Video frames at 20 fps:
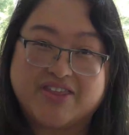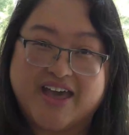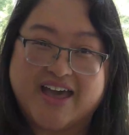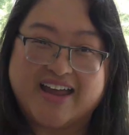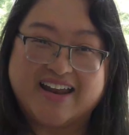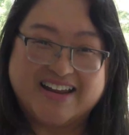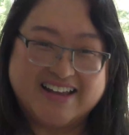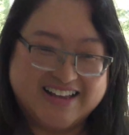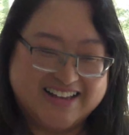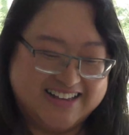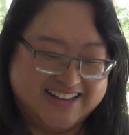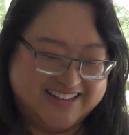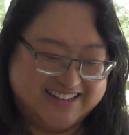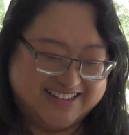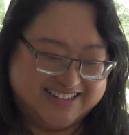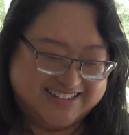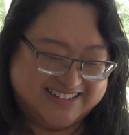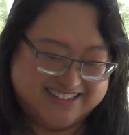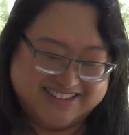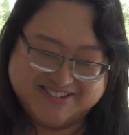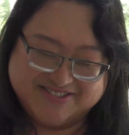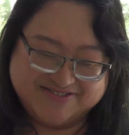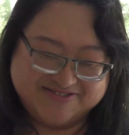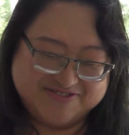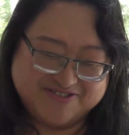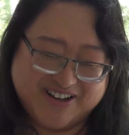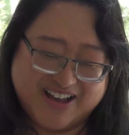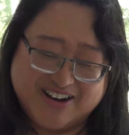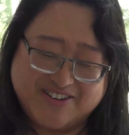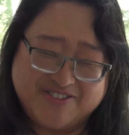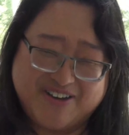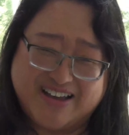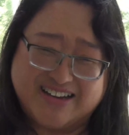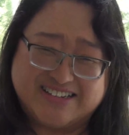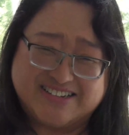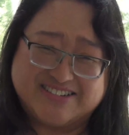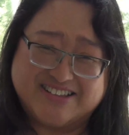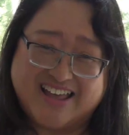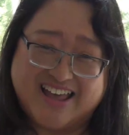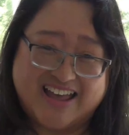that. Why do I
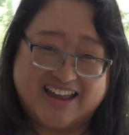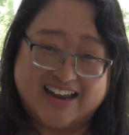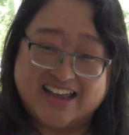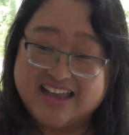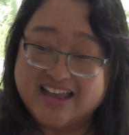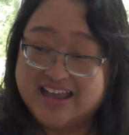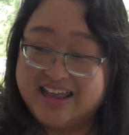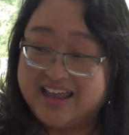do that?